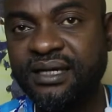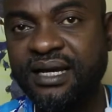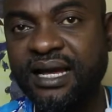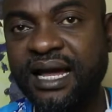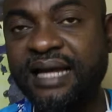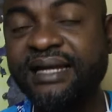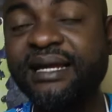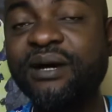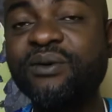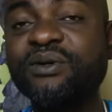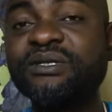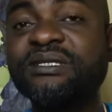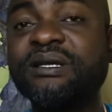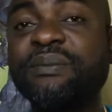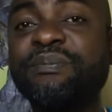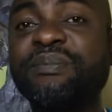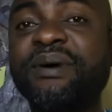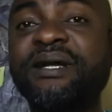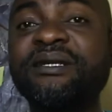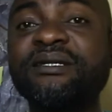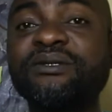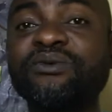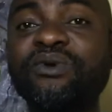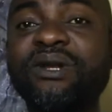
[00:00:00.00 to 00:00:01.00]
And there was a
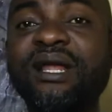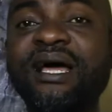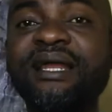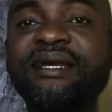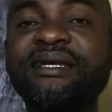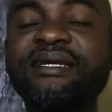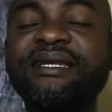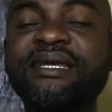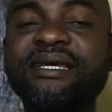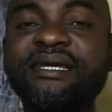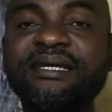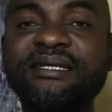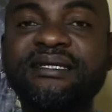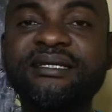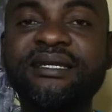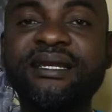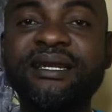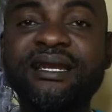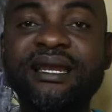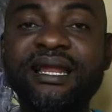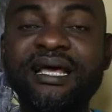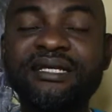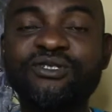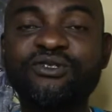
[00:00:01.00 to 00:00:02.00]
particular day, the
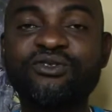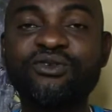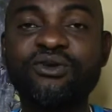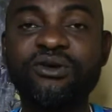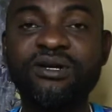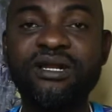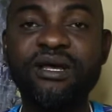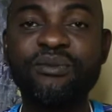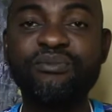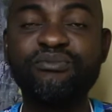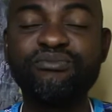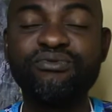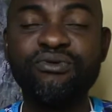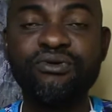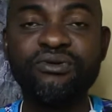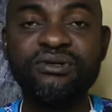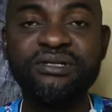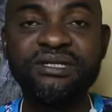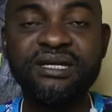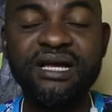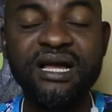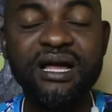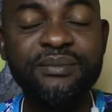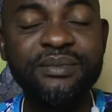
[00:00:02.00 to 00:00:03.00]
last straw that broke
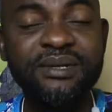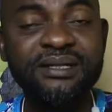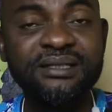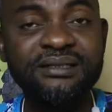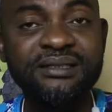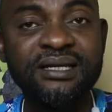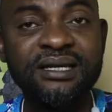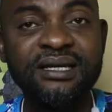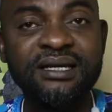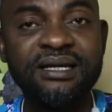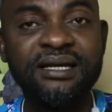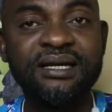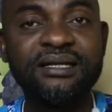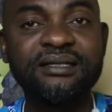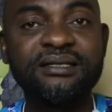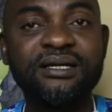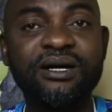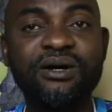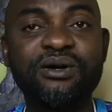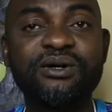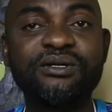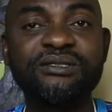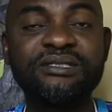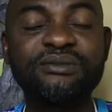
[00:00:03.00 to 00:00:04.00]
the camel, uh, the
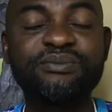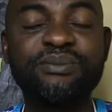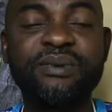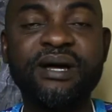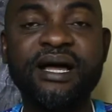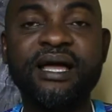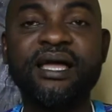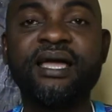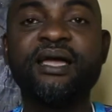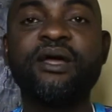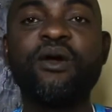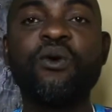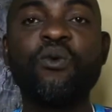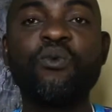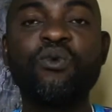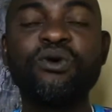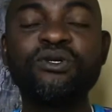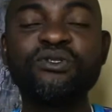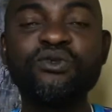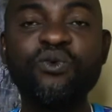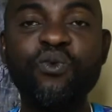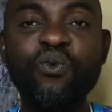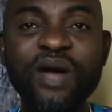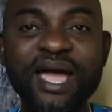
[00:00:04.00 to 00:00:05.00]
horse's back,
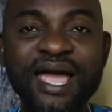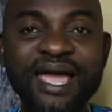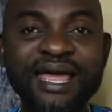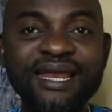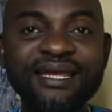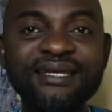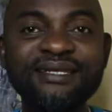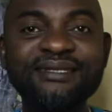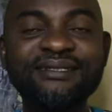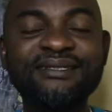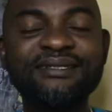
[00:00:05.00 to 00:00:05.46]
was when